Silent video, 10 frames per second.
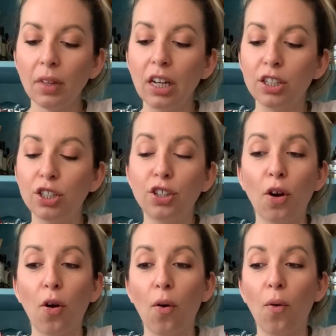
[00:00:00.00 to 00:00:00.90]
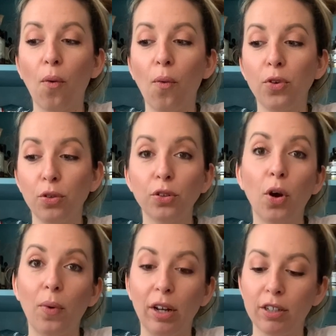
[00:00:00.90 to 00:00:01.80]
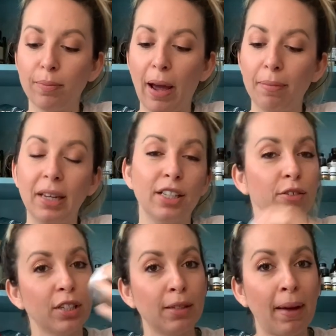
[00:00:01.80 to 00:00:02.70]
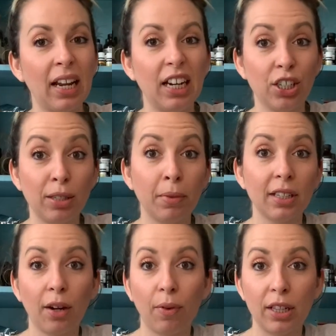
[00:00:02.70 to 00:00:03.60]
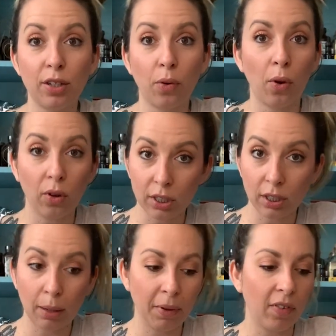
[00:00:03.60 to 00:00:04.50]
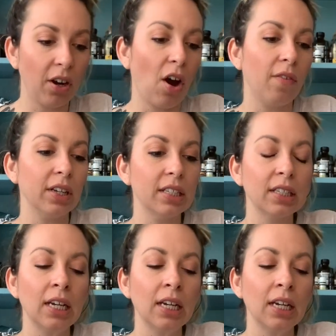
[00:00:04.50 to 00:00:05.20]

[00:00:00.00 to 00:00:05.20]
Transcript: So you'll know when it goes bad because you'll smell it and it just smells like rancid oil. It's going to be very obvious.